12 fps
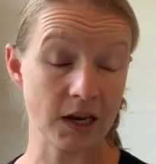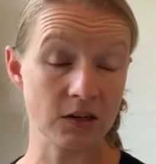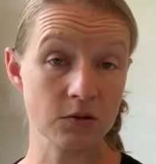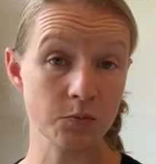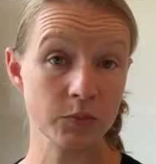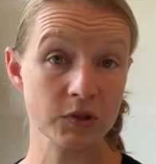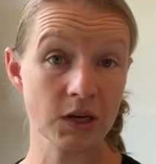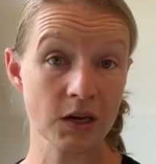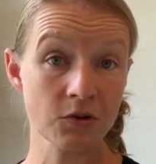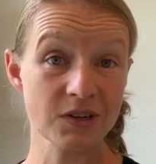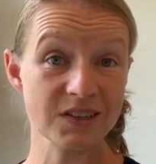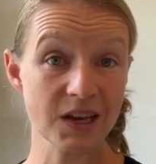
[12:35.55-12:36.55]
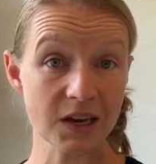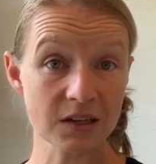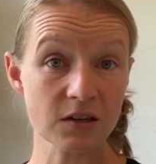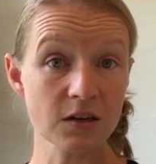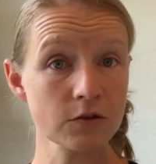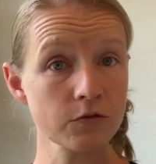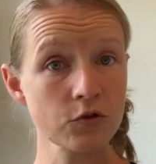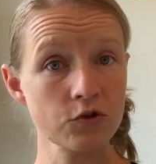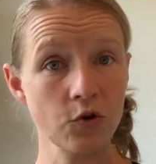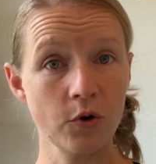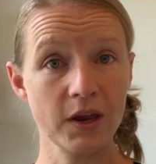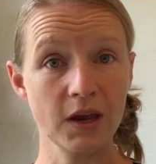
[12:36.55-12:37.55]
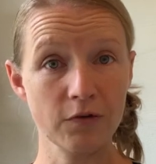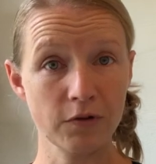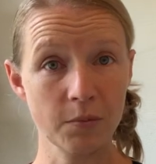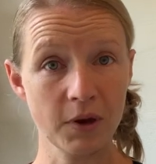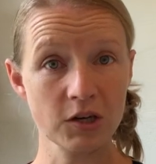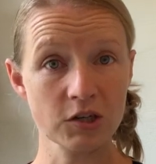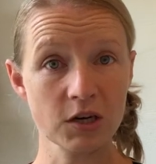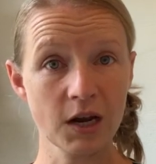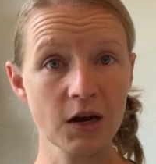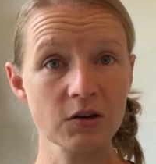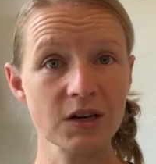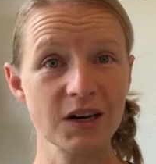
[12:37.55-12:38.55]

and potato is excellent for drawing inflammation out